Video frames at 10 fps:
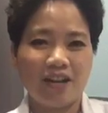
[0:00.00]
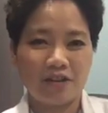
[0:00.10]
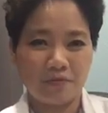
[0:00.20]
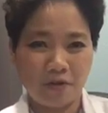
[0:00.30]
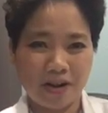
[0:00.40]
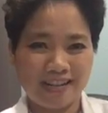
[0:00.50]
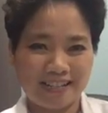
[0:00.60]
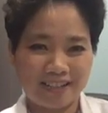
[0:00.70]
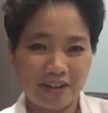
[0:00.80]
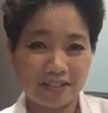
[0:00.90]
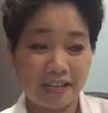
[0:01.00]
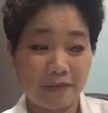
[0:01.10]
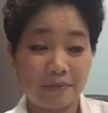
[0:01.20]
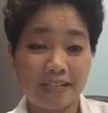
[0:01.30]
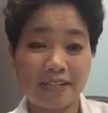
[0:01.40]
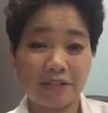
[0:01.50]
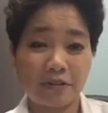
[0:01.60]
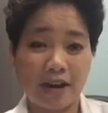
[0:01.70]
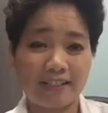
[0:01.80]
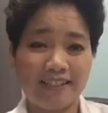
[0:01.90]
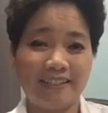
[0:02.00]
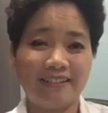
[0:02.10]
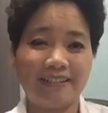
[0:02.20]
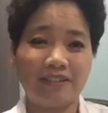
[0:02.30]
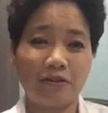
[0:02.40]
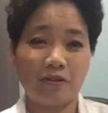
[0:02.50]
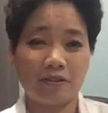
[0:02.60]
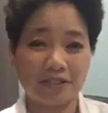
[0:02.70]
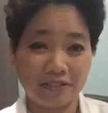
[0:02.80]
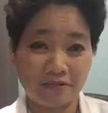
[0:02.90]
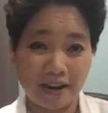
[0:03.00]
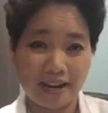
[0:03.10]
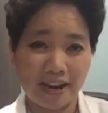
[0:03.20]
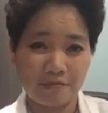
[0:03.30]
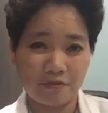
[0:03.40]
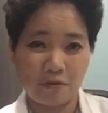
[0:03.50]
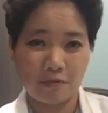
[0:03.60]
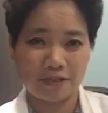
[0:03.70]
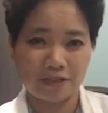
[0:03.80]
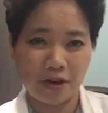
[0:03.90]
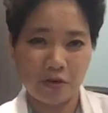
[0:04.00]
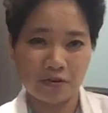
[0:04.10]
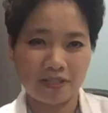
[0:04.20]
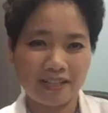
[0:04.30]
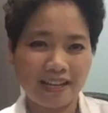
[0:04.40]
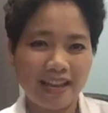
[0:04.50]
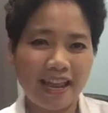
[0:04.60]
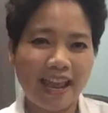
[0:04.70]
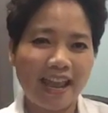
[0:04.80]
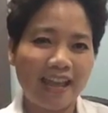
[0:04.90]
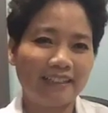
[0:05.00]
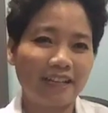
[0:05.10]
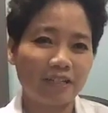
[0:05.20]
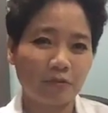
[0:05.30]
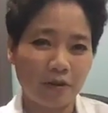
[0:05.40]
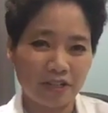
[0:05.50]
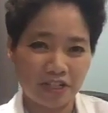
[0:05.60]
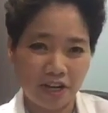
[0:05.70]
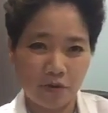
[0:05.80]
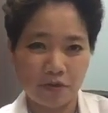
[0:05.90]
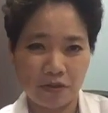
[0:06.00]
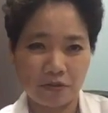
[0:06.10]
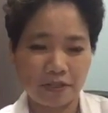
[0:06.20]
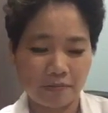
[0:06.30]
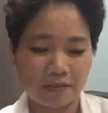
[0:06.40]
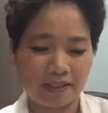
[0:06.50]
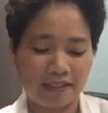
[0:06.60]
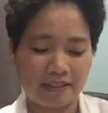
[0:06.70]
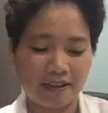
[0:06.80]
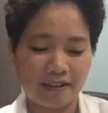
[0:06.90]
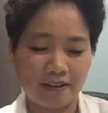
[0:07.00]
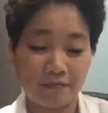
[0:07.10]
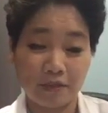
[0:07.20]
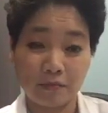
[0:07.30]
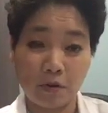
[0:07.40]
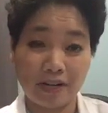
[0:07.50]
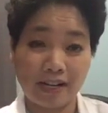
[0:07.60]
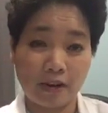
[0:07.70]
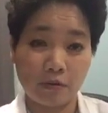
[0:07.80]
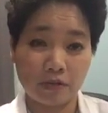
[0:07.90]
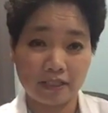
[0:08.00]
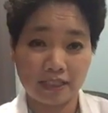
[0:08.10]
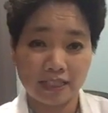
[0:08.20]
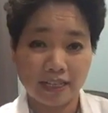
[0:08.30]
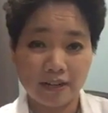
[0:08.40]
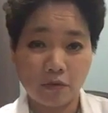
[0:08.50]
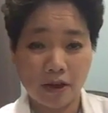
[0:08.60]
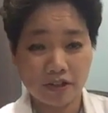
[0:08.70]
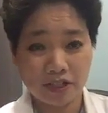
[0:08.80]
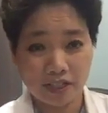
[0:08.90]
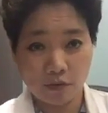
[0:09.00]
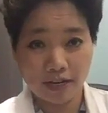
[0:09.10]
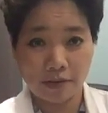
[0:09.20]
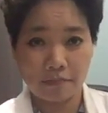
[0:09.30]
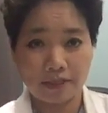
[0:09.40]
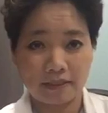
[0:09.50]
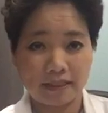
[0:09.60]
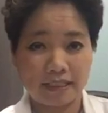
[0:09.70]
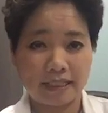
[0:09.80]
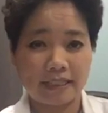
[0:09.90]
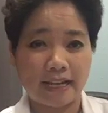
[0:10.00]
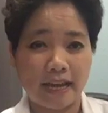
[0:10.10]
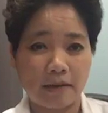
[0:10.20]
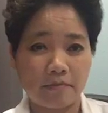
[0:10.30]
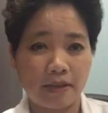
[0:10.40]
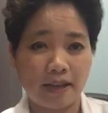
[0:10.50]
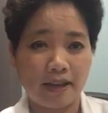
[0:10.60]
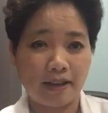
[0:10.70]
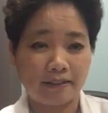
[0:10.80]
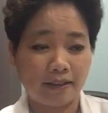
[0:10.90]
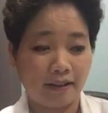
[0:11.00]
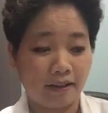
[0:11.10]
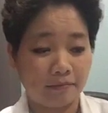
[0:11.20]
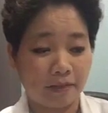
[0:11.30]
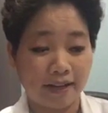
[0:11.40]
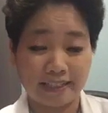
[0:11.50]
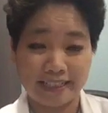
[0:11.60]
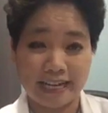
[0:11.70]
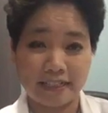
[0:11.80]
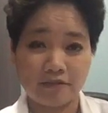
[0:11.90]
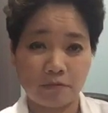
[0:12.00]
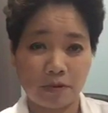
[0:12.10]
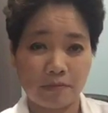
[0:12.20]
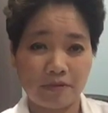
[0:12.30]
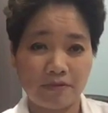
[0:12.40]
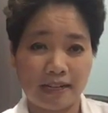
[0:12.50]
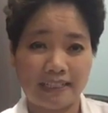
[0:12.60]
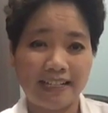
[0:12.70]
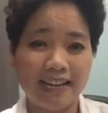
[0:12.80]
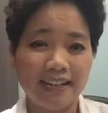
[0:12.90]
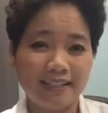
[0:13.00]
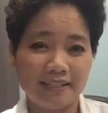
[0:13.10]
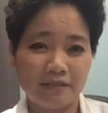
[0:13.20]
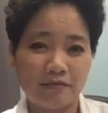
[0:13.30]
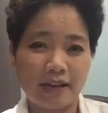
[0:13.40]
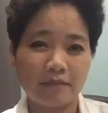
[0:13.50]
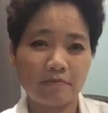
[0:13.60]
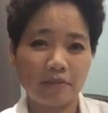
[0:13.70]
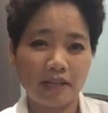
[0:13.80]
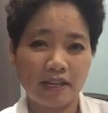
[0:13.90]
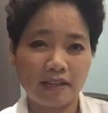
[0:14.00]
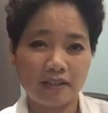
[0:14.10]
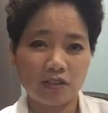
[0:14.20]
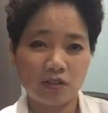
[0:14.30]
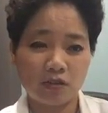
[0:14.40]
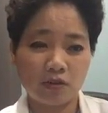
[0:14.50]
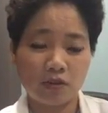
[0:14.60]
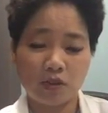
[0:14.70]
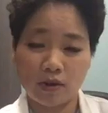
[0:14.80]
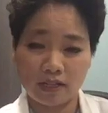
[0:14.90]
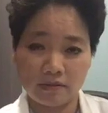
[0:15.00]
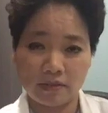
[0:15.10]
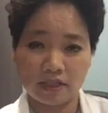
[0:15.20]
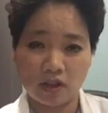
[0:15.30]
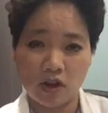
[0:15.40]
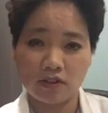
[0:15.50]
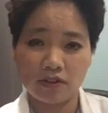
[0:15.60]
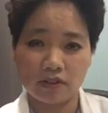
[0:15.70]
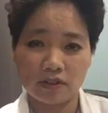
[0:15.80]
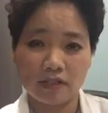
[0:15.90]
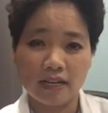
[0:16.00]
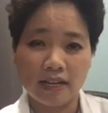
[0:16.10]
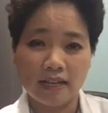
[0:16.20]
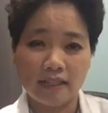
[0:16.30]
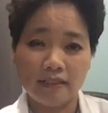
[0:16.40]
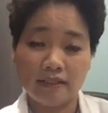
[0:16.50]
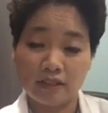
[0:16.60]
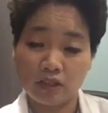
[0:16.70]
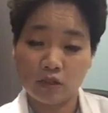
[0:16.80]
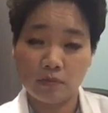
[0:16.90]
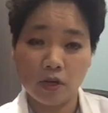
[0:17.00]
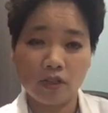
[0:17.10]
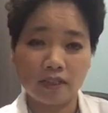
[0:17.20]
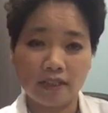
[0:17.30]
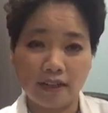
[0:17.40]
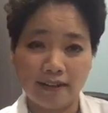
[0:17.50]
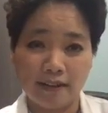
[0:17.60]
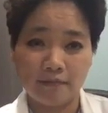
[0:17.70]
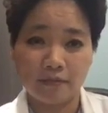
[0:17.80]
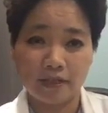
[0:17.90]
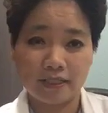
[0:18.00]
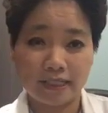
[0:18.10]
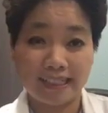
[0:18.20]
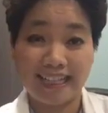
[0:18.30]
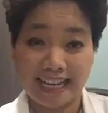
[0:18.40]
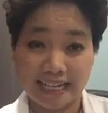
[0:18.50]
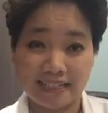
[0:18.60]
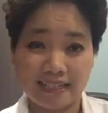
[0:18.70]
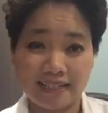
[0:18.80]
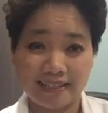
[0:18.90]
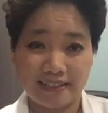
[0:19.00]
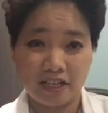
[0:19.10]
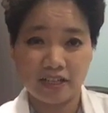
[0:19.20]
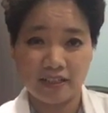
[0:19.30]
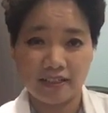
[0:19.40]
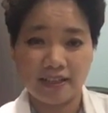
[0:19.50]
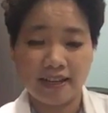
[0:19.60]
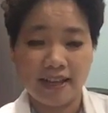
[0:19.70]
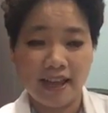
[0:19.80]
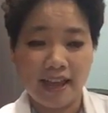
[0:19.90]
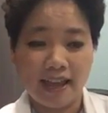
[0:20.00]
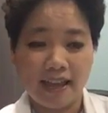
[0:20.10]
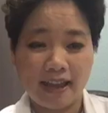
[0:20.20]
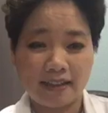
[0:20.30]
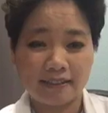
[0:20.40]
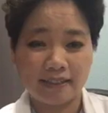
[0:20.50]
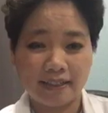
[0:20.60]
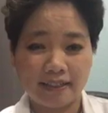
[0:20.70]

Good morning, Dr. Emily Letran here, your certified high performance coach. And I just want to share with you something. This morning I usually wake up at 6 a.m. and I got a text from one of my friends. He invited me to join him as an author in his new book. It's a legacy edition. And